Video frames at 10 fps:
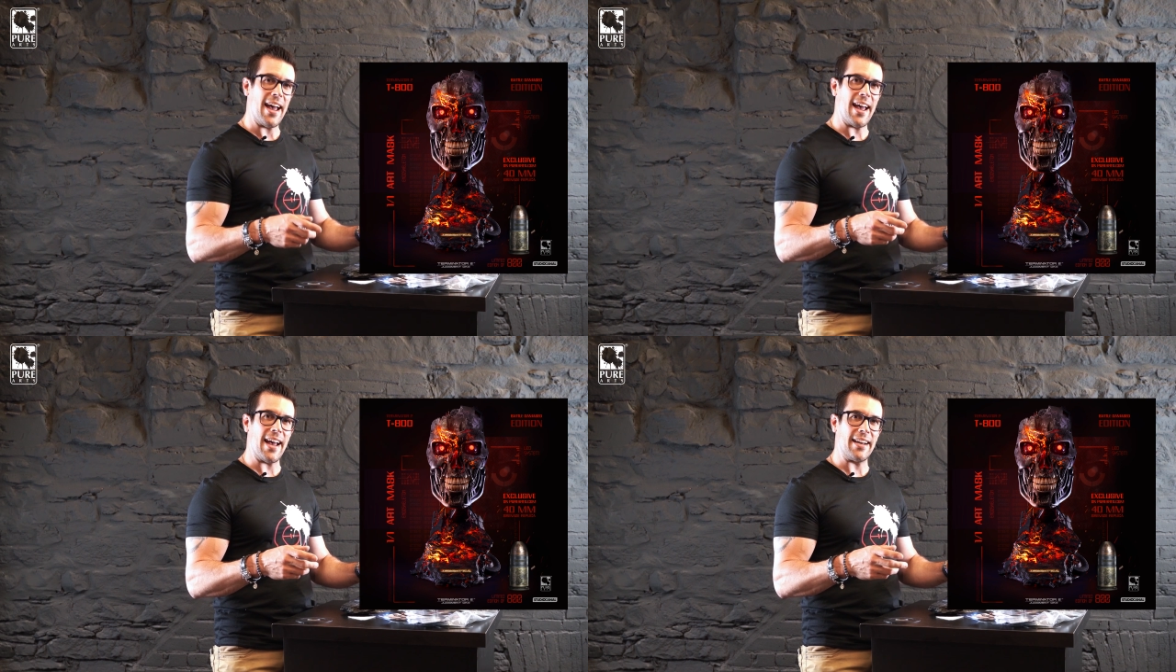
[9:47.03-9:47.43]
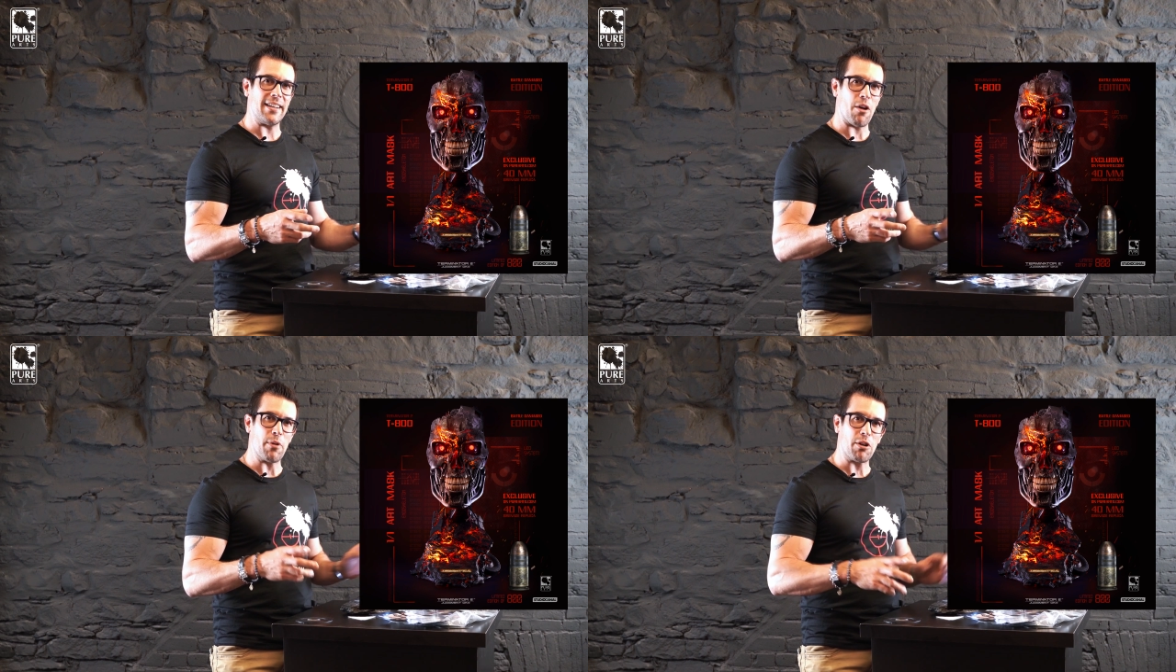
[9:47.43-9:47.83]

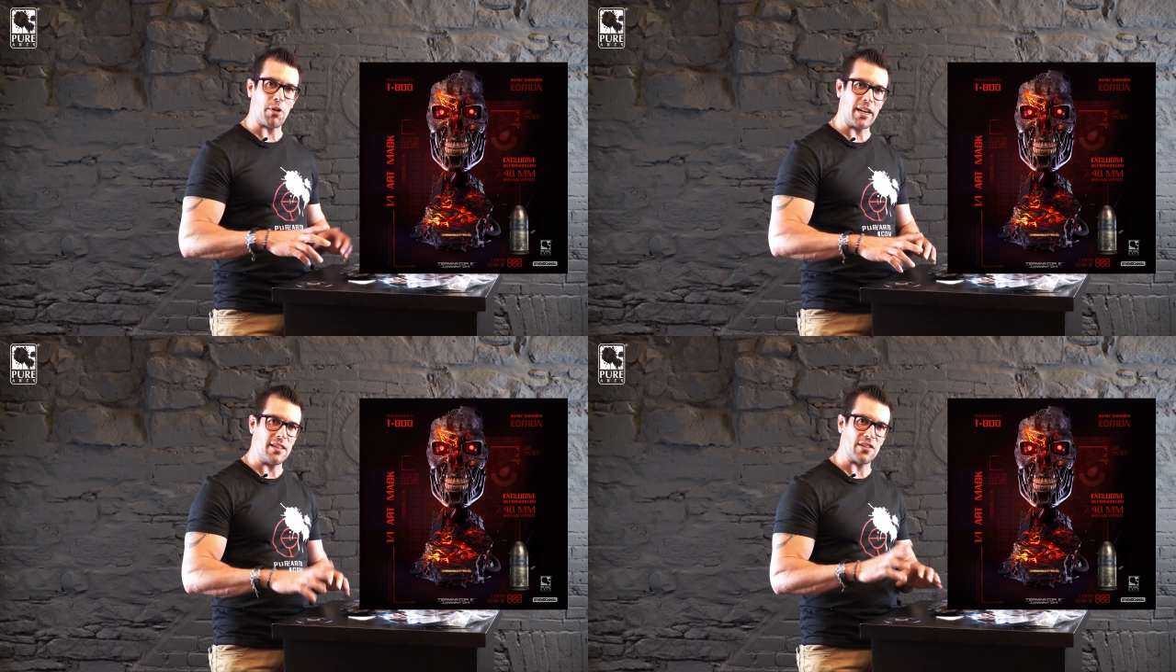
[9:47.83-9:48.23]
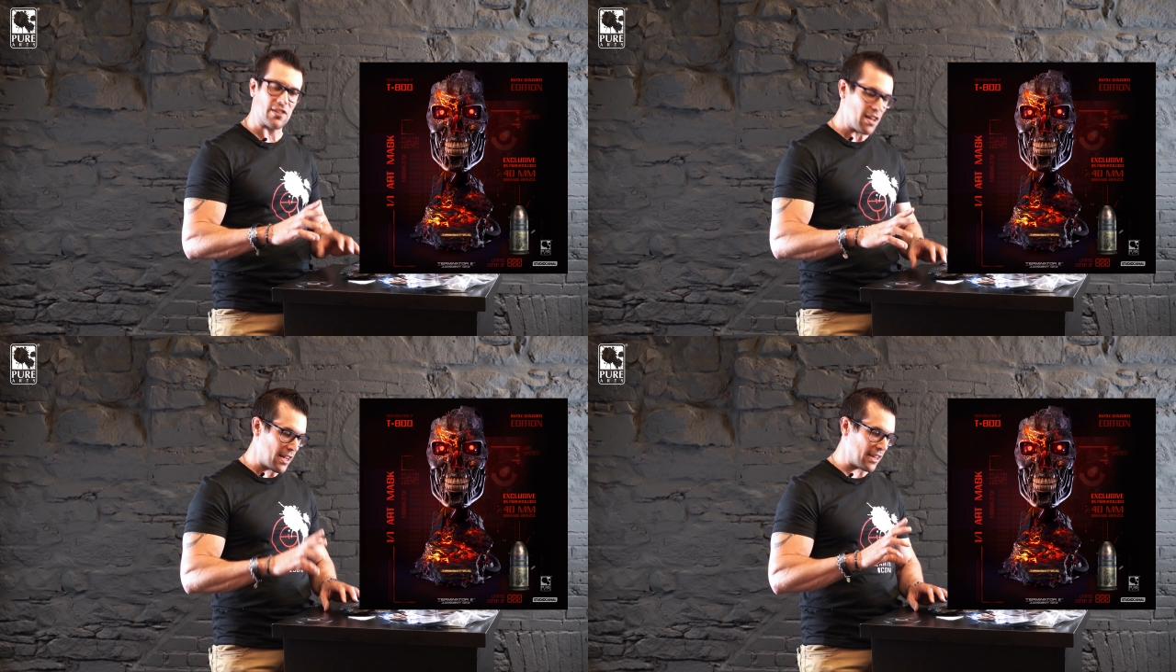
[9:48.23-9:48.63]
And we created
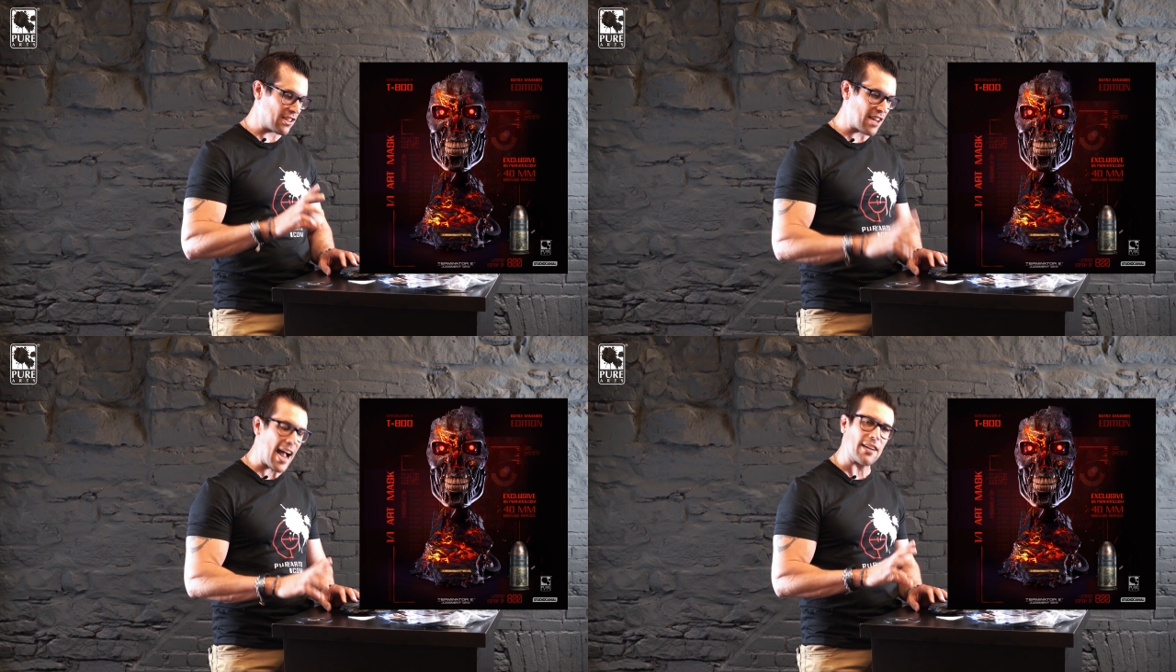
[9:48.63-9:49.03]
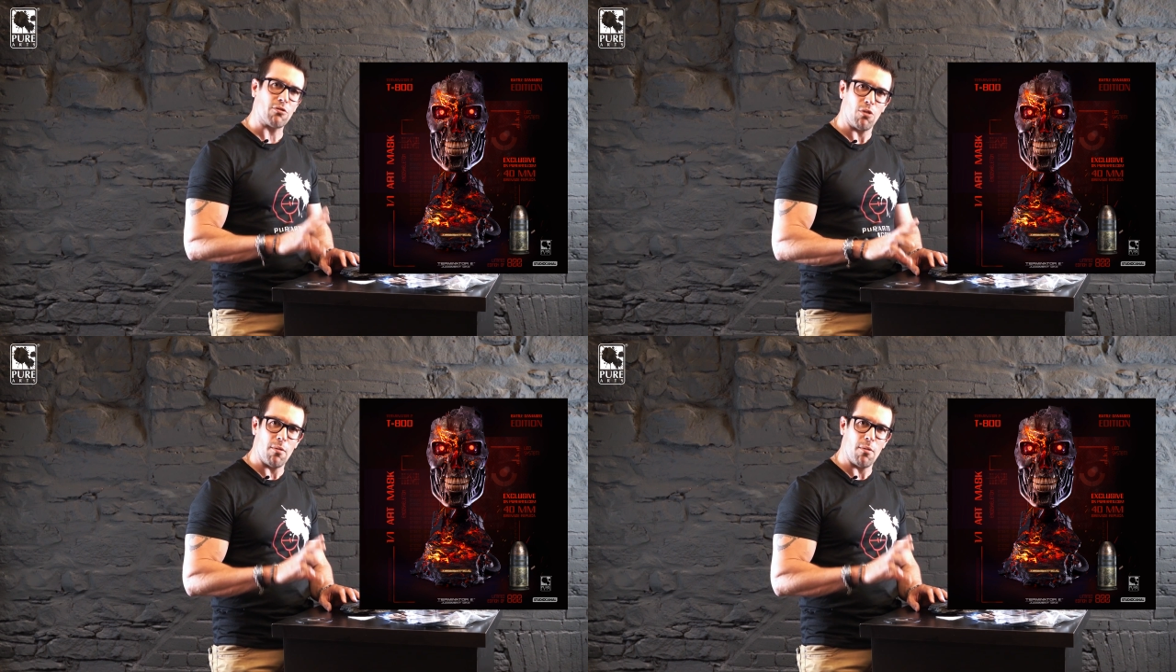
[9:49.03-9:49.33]
this exact